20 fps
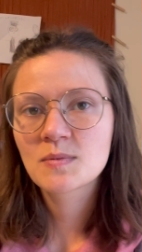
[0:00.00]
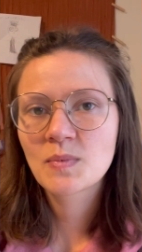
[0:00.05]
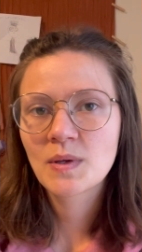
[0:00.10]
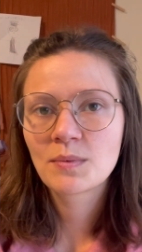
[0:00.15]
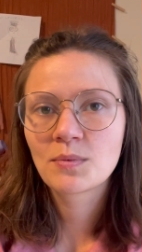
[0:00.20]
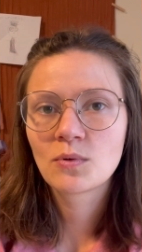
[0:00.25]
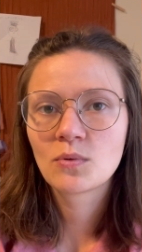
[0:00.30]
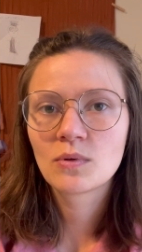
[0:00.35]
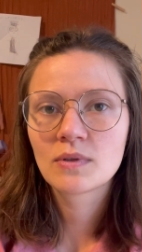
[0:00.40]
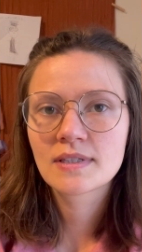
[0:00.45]

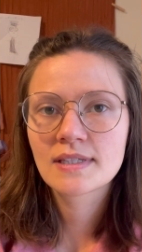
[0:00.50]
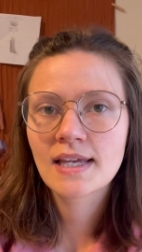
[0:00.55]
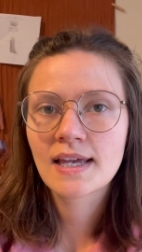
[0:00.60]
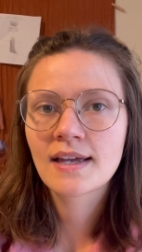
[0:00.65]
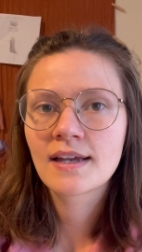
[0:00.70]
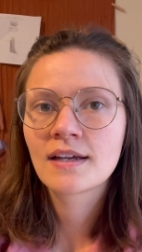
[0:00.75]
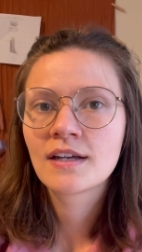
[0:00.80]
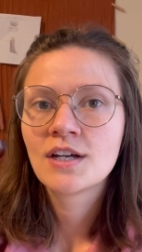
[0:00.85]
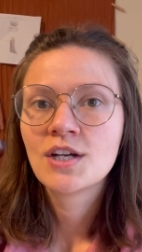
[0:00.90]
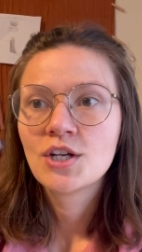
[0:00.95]
people will
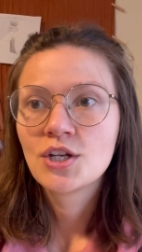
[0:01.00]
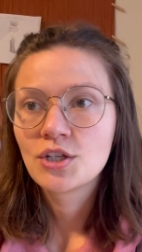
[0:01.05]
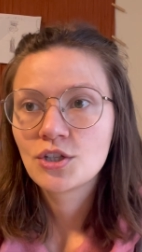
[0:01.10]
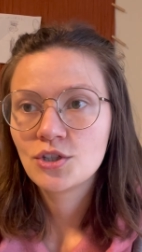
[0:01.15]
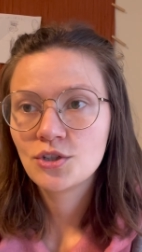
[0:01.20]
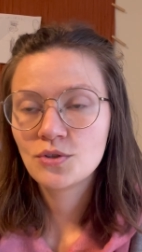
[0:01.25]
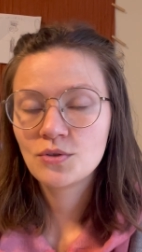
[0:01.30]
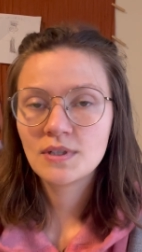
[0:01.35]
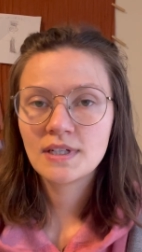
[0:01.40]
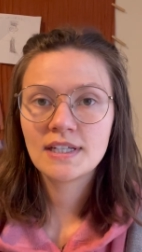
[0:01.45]
say
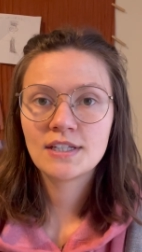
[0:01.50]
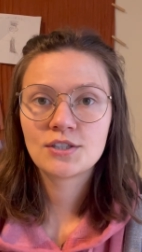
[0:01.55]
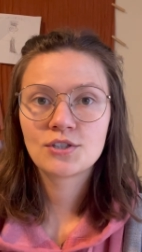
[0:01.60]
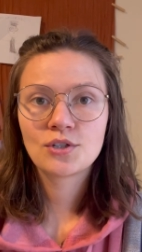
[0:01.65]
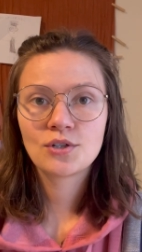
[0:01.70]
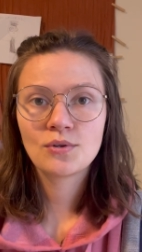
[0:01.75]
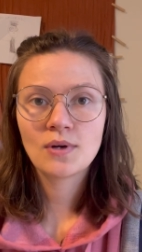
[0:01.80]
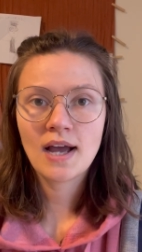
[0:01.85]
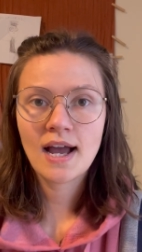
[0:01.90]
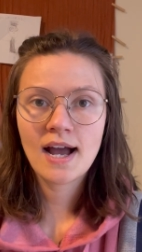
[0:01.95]
you need
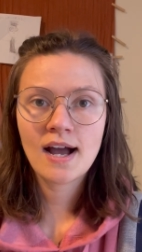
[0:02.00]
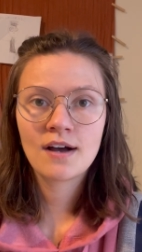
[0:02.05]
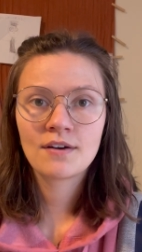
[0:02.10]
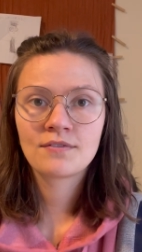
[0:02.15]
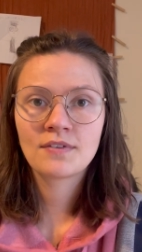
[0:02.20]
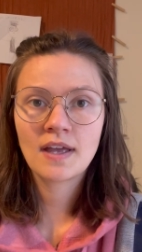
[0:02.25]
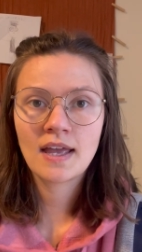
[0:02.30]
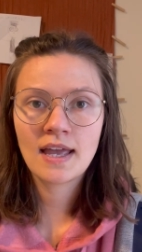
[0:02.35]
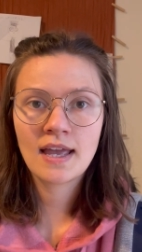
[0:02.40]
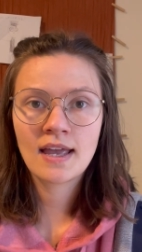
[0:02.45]
to
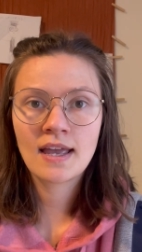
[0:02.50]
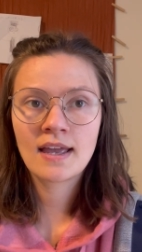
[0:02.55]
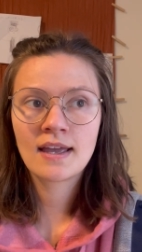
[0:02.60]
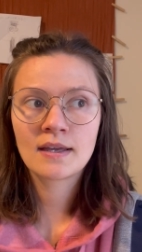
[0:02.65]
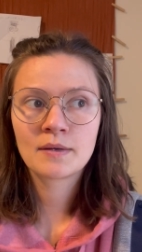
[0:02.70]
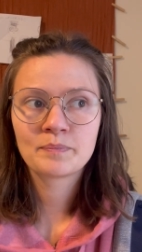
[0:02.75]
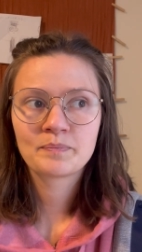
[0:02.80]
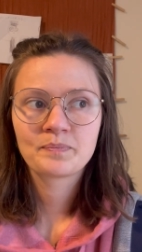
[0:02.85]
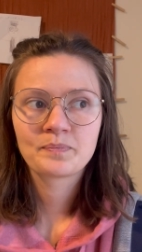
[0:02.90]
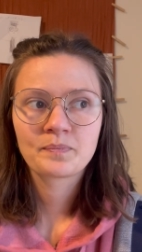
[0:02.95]
have
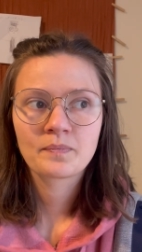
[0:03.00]
a